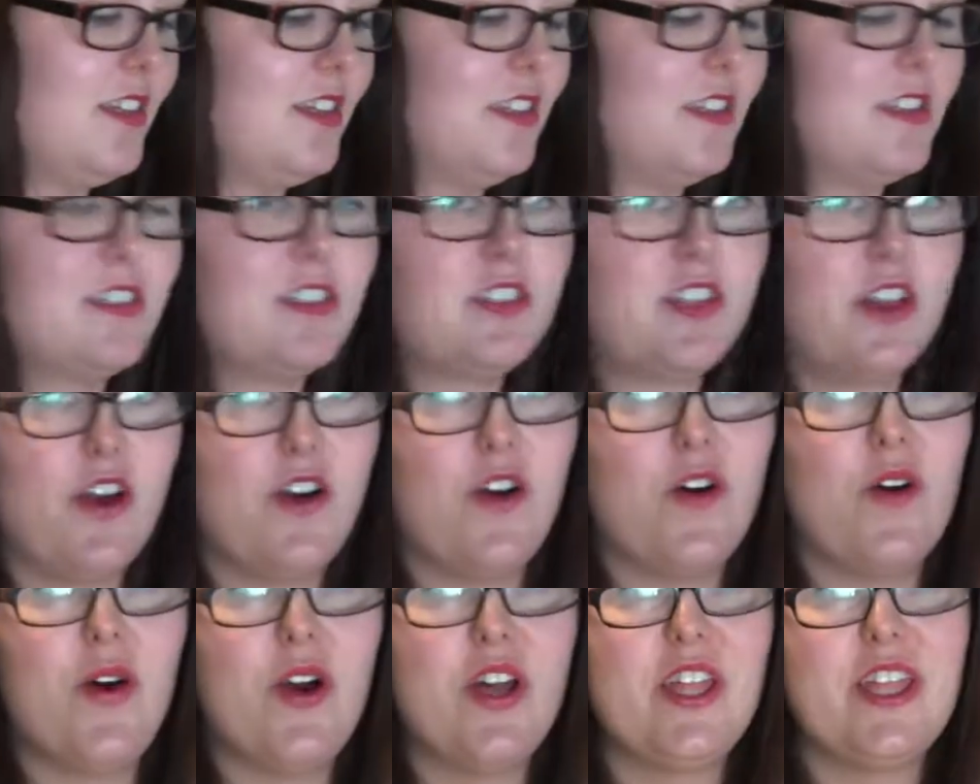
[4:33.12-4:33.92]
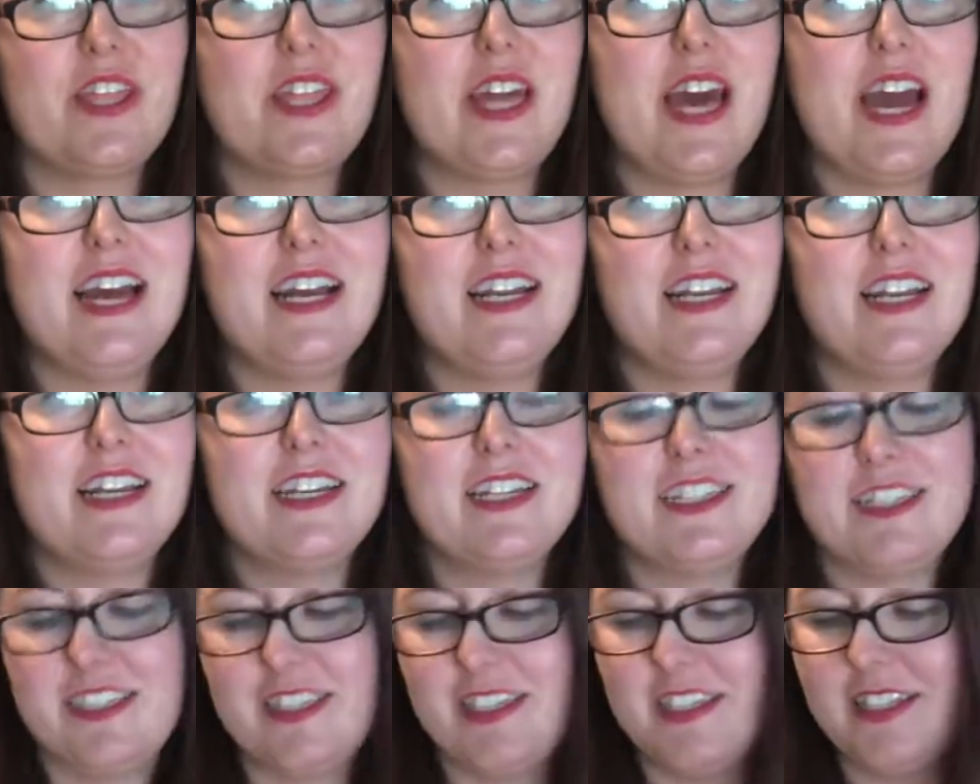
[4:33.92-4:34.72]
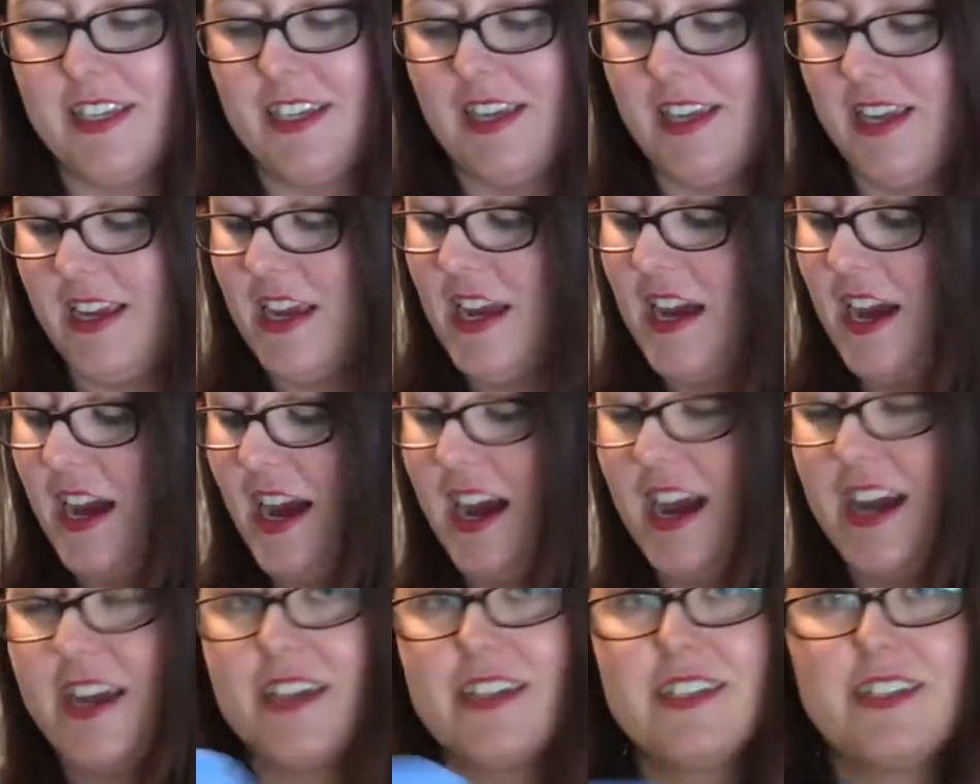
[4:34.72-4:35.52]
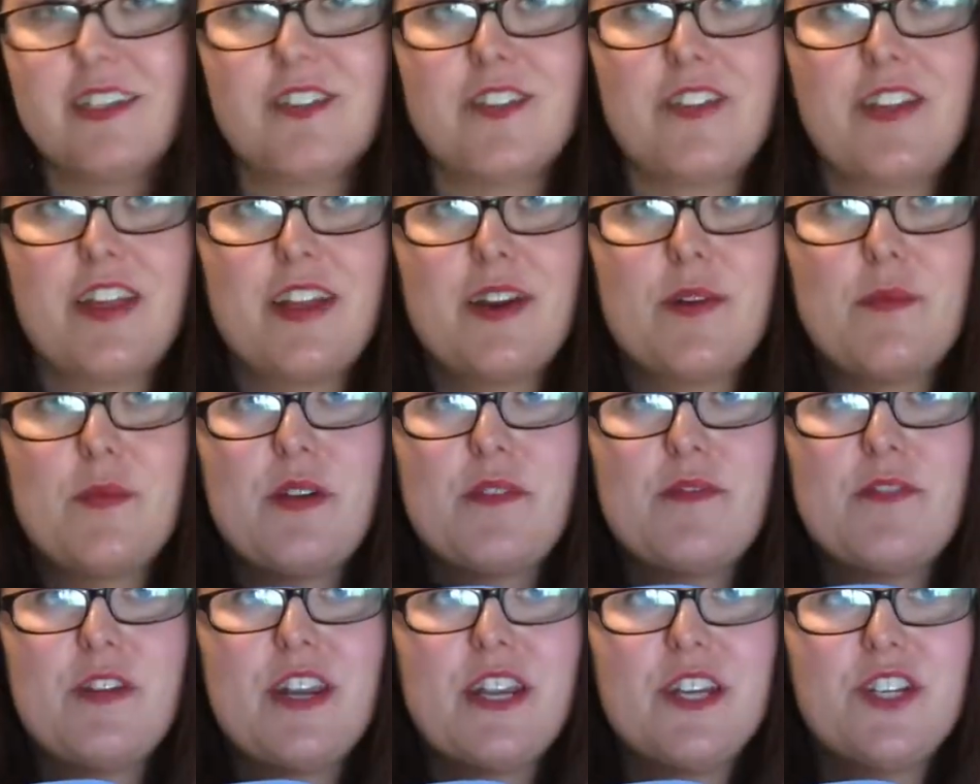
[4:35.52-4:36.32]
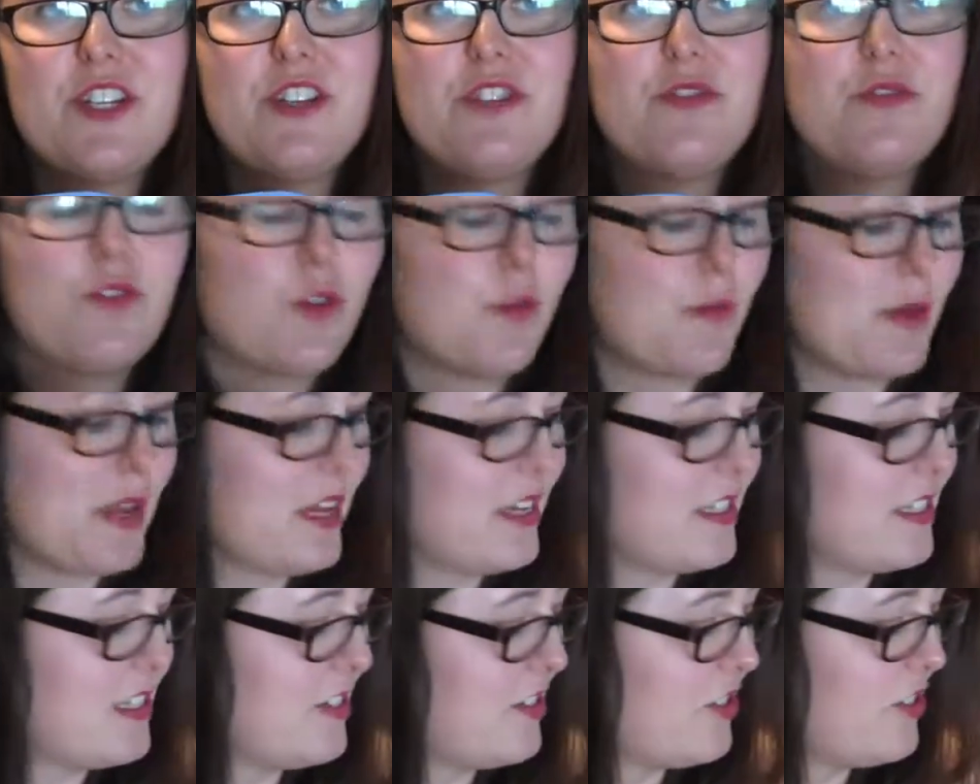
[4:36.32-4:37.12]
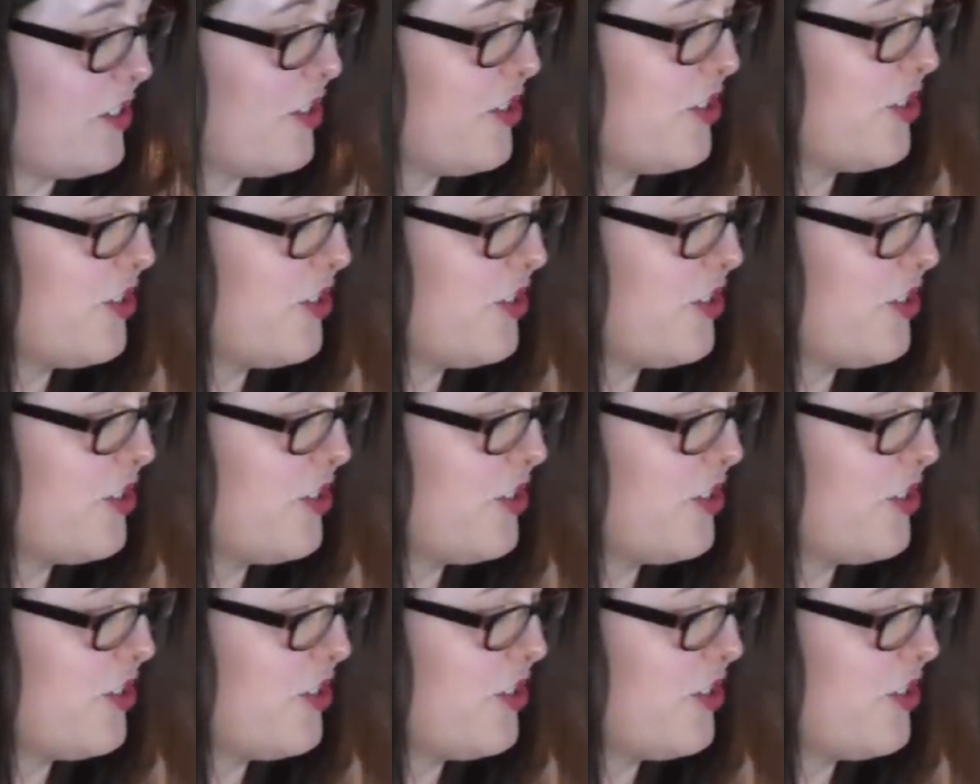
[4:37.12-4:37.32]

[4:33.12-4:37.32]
So that is, I consider that a bit of an issue for me because there's